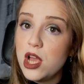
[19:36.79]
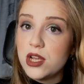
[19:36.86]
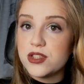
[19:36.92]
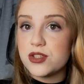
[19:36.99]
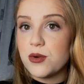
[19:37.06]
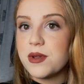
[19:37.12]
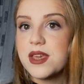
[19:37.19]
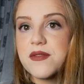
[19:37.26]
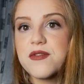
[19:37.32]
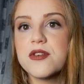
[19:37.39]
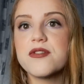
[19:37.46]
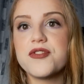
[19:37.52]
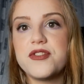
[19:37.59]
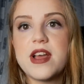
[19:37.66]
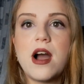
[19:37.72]
So if
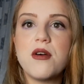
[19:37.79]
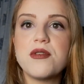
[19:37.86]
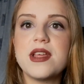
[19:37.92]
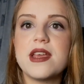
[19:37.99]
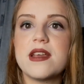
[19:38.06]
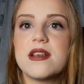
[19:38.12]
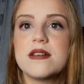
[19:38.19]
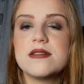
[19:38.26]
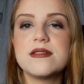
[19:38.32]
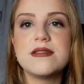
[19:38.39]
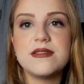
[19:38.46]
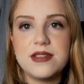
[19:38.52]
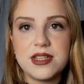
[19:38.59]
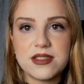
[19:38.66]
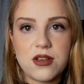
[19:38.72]
you're doubting
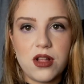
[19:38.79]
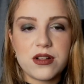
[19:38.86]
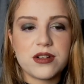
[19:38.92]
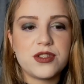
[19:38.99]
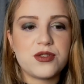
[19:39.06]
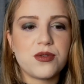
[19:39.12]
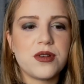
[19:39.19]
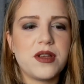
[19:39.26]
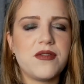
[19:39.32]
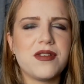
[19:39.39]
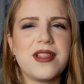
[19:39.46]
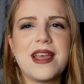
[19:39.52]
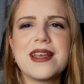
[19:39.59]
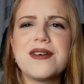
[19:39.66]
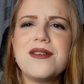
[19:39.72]
this color story, if you're
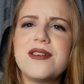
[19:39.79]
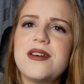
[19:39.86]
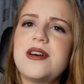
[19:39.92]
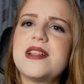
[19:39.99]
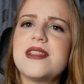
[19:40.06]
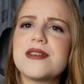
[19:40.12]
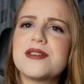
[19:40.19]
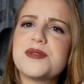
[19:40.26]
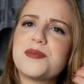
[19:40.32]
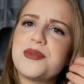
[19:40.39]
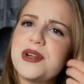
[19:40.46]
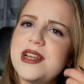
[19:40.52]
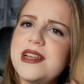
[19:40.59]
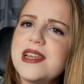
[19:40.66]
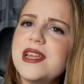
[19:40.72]
like, oh, it looks
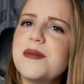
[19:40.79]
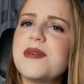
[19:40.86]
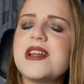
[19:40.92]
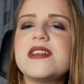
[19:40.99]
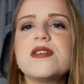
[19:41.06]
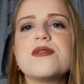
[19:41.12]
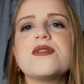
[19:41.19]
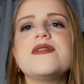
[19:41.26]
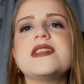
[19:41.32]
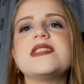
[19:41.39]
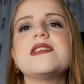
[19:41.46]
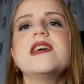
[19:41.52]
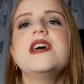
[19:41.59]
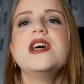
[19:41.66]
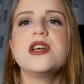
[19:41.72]
pretty, but I don't know if
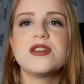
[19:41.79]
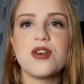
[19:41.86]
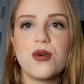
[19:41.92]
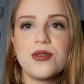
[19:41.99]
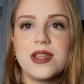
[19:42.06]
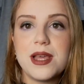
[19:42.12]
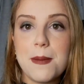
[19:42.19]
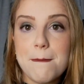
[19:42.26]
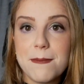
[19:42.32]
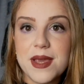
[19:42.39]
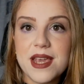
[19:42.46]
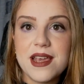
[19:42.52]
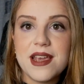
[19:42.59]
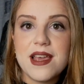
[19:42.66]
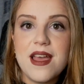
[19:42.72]
it's totally
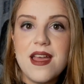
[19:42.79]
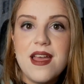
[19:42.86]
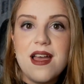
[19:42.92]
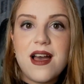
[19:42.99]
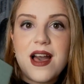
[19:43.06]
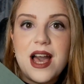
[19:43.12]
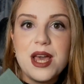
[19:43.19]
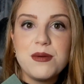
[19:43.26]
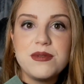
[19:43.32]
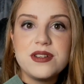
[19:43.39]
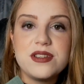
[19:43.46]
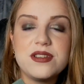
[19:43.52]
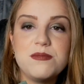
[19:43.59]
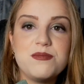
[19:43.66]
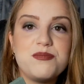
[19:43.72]
me, I
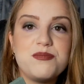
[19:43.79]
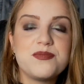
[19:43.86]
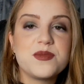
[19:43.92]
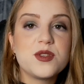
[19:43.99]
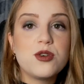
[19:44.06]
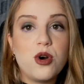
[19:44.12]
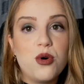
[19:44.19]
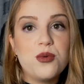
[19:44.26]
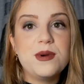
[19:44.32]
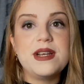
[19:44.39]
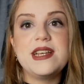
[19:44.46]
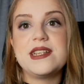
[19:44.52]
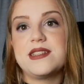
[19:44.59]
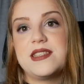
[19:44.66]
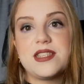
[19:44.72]
would go
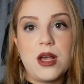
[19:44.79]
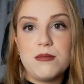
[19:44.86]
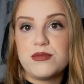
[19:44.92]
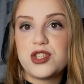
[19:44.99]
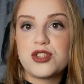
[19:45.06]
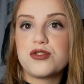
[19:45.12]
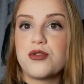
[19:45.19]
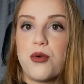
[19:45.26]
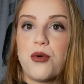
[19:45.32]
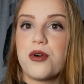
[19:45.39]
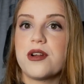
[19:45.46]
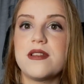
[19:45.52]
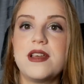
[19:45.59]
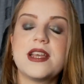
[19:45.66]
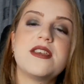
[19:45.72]
in some
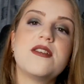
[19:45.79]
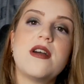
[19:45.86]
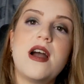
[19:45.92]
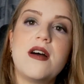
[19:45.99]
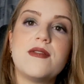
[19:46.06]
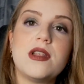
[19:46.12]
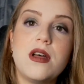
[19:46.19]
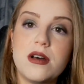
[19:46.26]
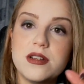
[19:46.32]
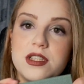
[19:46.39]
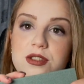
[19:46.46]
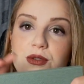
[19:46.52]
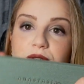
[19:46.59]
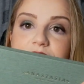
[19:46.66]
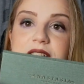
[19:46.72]
store. Like, you have a lot of
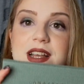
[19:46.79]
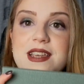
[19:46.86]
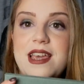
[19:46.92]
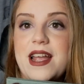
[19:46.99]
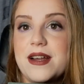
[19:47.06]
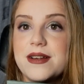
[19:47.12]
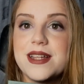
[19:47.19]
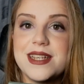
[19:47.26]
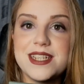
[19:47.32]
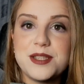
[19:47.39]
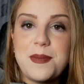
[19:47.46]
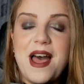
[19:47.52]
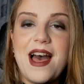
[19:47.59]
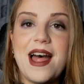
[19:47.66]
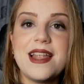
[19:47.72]
stores that carry this
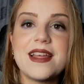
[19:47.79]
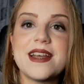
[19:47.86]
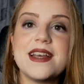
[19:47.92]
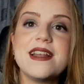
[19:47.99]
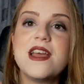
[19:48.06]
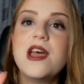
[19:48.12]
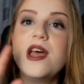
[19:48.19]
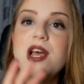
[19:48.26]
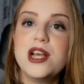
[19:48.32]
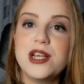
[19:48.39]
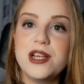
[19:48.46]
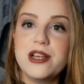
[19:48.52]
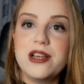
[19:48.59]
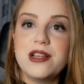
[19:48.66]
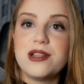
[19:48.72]
palette.
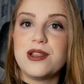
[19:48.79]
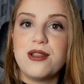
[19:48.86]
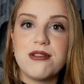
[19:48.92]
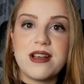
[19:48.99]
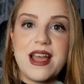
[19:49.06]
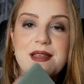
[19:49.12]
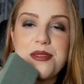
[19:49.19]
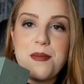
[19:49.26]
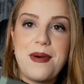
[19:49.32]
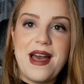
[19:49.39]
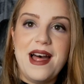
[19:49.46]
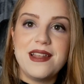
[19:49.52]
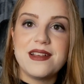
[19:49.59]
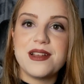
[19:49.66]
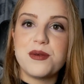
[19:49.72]
Look at the
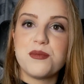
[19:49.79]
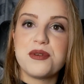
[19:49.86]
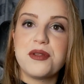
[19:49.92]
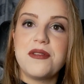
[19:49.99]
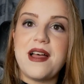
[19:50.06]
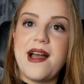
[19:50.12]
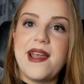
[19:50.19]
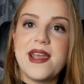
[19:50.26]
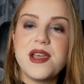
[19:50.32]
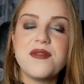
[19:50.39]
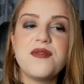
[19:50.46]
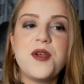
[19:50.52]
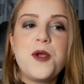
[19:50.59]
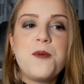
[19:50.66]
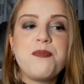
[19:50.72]
palette in real
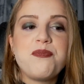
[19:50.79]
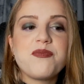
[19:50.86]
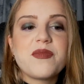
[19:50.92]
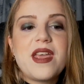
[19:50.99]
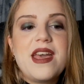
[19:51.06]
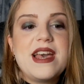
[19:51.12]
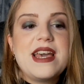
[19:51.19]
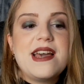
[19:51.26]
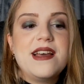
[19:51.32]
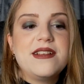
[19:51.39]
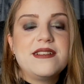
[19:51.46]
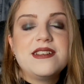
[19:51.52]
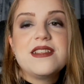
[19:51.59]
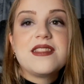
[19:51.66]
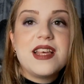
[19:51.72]
life,
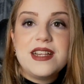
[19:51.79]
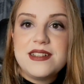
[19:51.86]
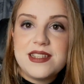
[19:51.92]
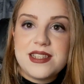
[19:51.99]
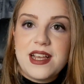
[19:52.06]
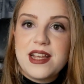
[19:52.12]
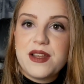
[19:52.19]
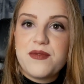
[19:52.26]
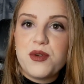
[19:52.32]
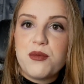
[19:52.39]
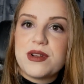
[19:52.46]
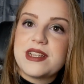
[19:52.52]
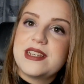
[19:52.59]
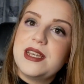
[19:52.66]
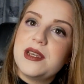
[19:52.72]
and then decide if you
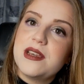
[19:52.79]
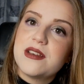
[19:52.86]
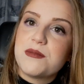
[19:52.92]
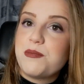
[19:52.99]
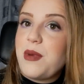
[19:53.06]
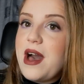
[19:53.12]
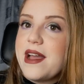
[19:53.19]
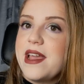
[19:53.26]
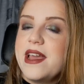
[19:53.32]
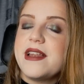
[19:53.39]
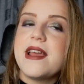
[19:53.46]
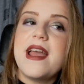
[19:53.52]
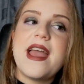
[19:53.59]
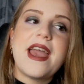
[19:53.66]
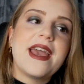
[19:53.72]
want to buy
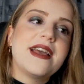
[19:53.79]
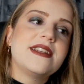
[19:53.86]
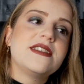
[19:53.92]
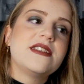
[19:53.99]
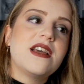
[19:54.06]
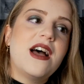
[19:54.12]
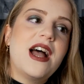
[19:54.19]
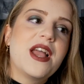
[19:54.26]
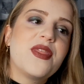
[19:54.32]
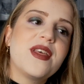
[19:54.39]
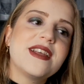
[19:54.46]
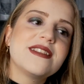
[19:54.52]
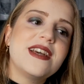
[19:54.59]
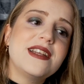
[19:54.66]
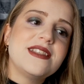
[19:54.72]
it. And I
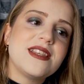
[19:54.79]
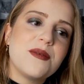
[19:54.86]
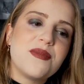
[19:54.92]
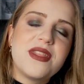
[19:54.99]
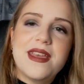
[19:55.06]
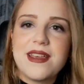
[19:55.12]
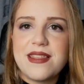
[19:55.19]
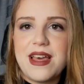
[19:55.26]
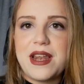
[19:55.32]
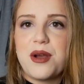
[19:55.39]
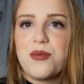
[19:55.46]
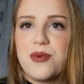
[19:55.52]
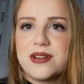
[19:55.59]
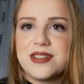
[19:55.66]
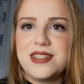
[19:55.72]
think that's something that I
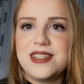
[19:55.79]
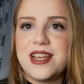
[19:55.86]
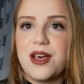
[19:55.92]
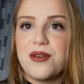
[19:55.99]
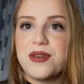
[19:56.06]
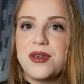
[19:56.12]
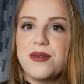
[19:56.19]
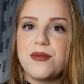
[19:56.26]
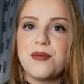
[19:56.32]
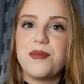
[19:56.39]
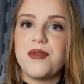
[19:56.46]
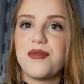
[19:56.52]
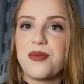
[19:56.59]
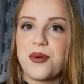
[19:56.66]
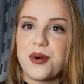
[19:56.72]
want to tell you
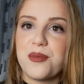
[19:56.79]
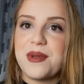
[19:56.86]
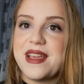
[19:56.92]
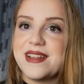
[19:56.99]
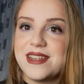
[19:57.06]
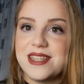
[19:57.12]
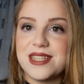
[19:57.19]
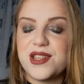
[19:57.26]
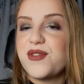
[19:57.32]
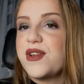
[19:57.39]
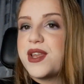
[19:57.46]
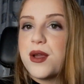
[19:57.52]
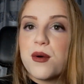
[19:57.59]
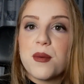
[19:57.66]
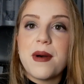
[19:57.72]
before we end this
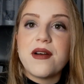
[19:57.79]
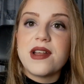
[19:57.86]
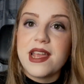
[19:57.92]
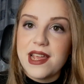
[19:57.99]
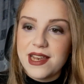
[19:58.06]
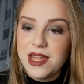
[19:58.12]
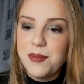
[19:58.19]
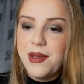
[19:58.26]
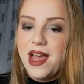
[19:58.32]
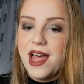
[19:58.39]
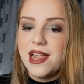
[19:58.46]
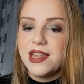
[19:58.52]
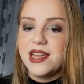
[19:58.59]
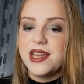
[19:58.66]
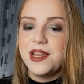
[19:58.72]
video about any
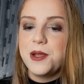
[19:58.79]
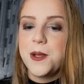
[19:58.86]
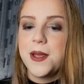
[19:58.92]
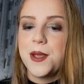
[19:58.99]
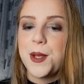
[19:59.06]
palette.